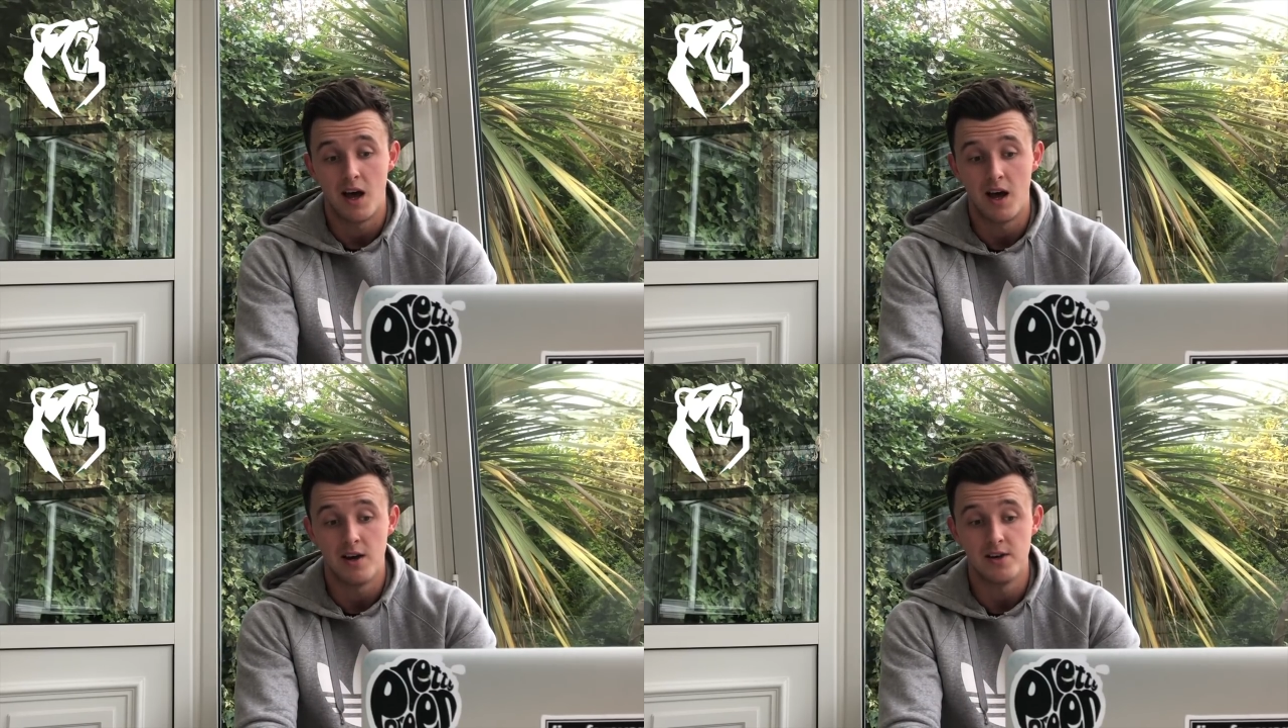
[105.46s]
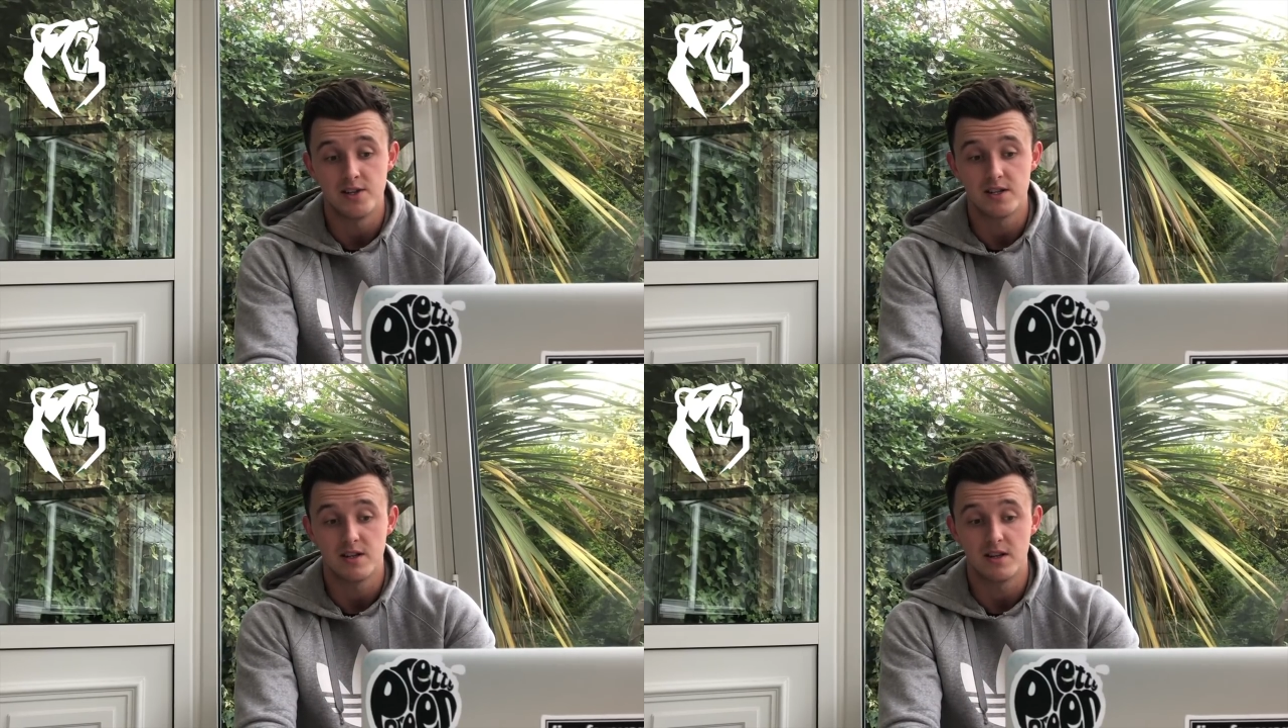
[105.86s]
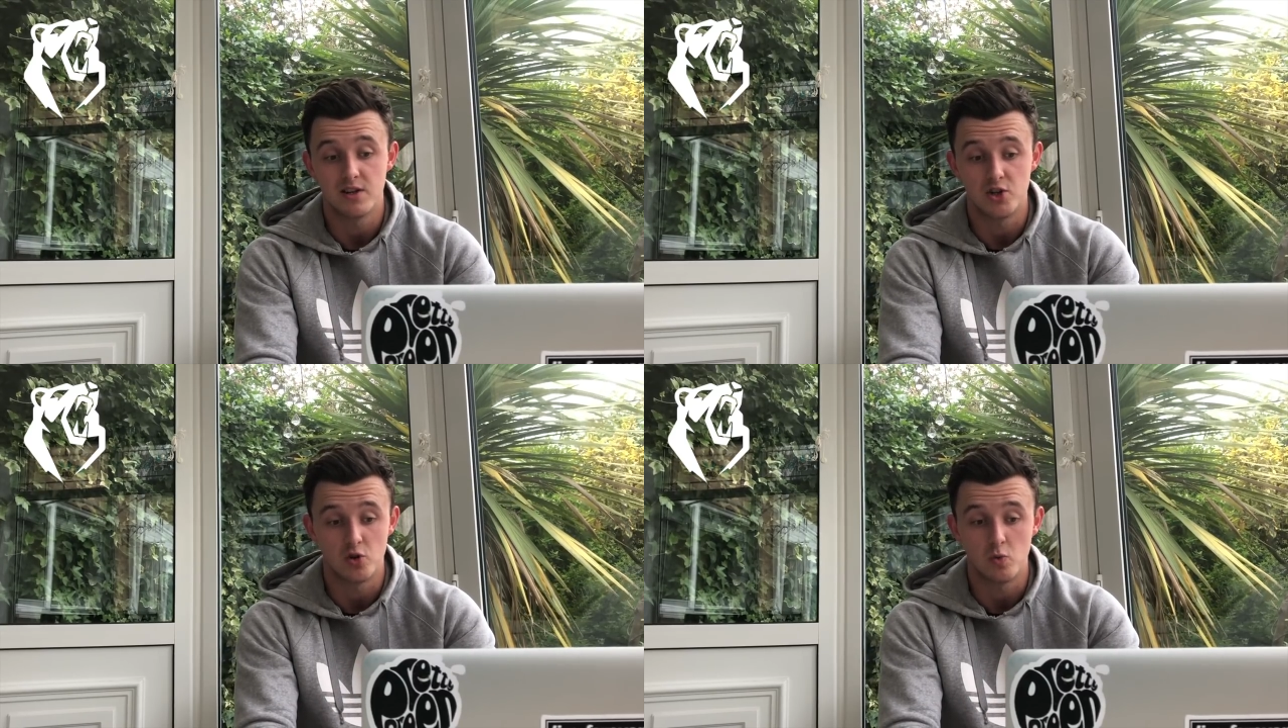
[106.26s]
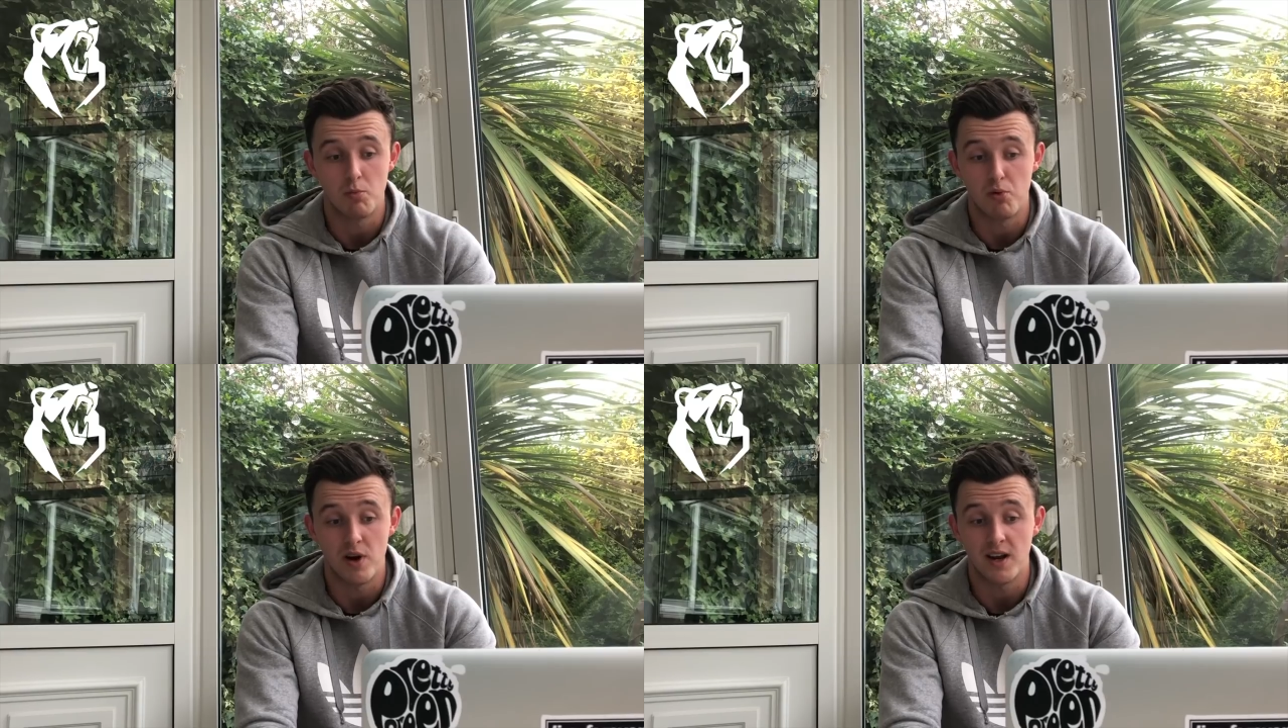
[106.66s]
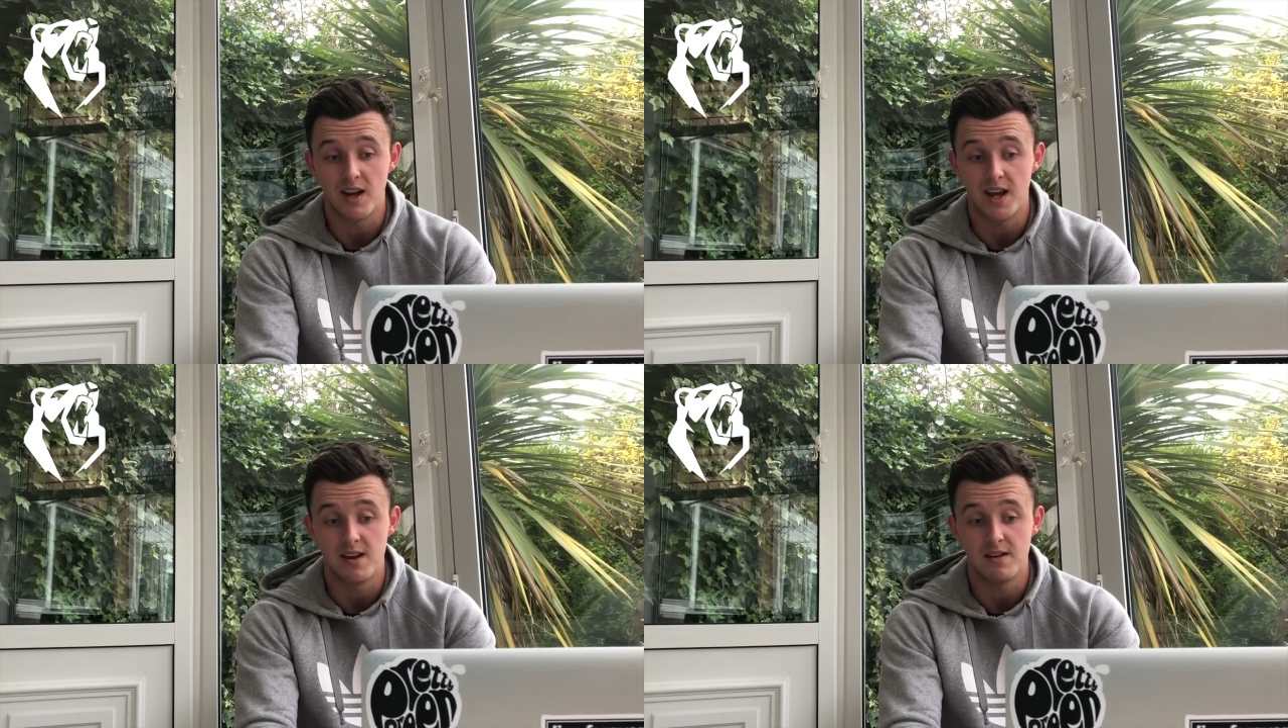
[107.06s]
And should we bring
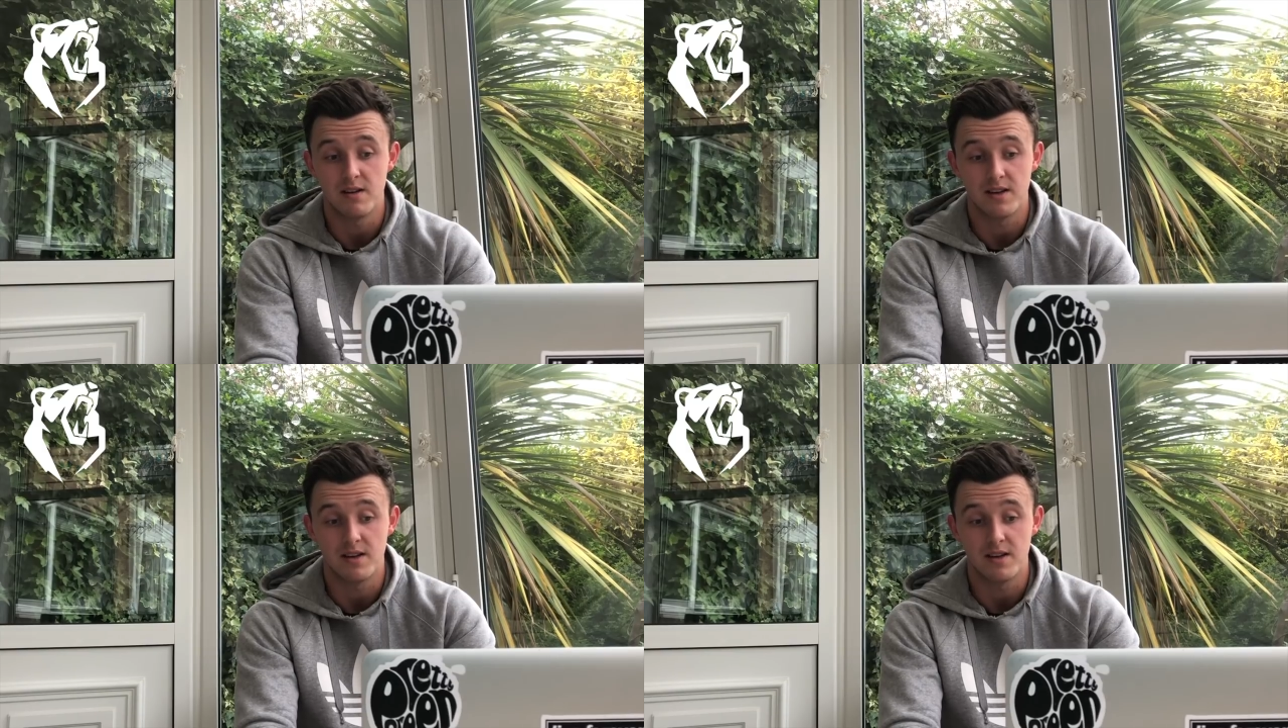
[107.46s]
in